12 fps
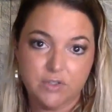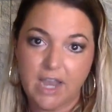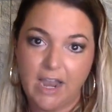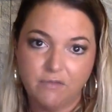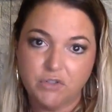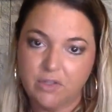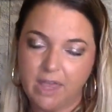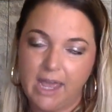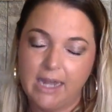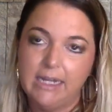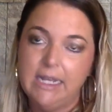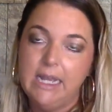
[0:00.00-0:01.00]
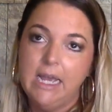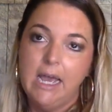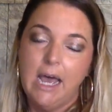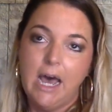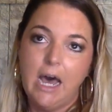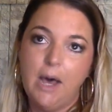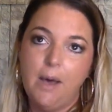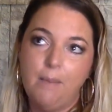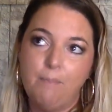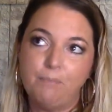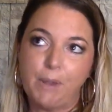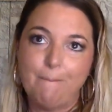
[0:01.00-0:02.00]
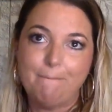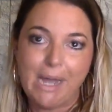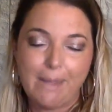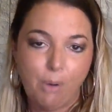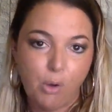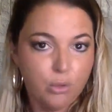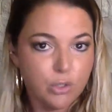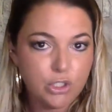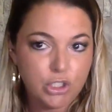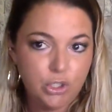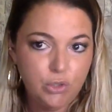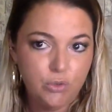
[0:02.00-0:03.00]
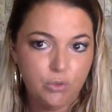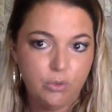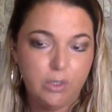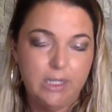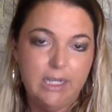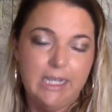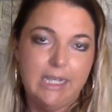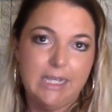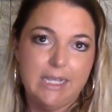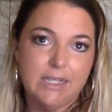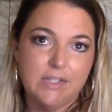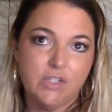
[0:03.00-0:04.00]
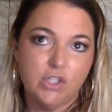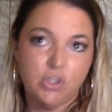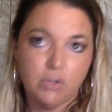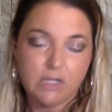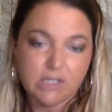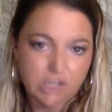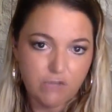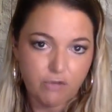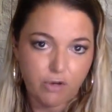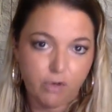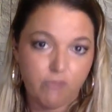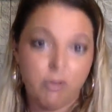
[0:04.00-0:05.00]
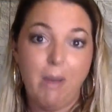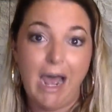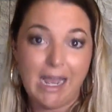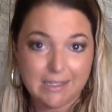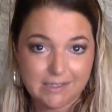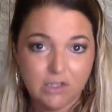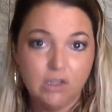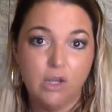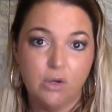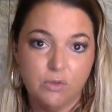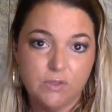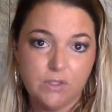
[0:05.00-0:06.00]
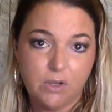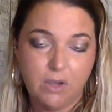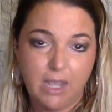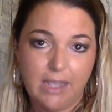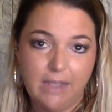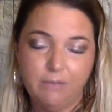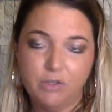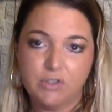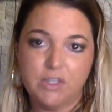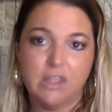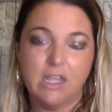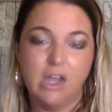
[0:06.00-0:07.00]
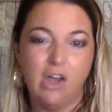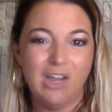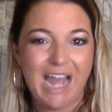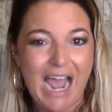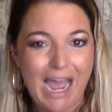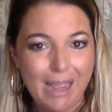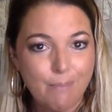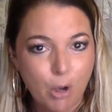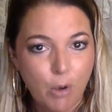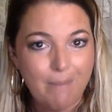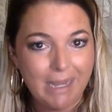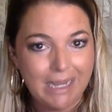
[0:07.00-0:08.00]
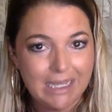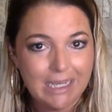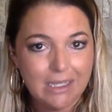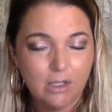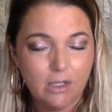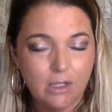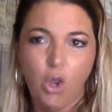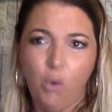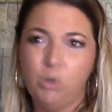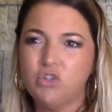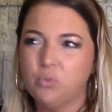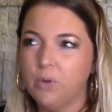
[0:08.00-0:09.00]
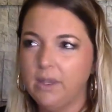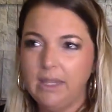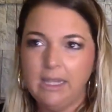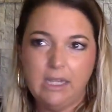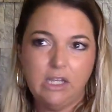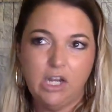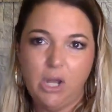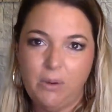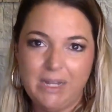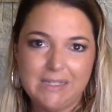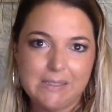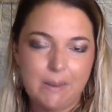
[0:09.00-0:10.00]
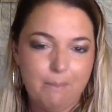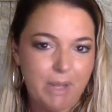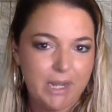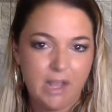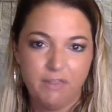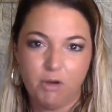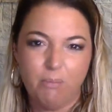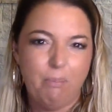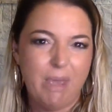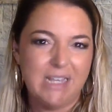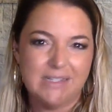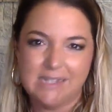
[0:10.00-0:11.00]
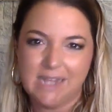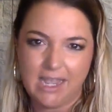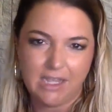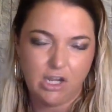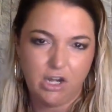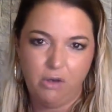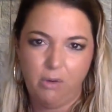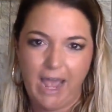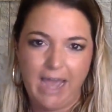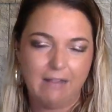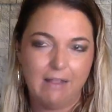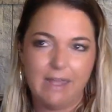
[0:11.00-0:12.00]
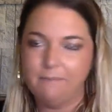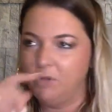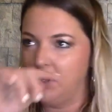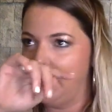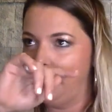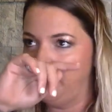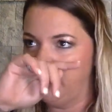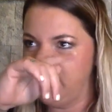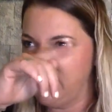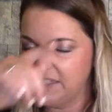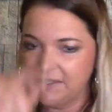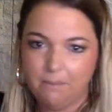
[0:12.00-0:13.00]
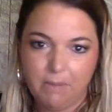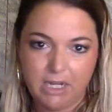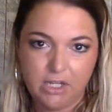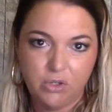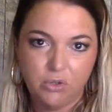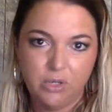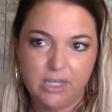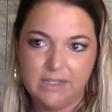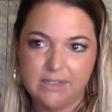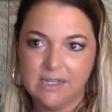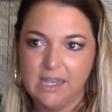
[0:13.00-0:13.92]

after that. Bipolar 2 is you can suffer from highs and lows, okay? There's a thing called hypomania, which really, it's somebody on their best day, act like, or think of somebody who has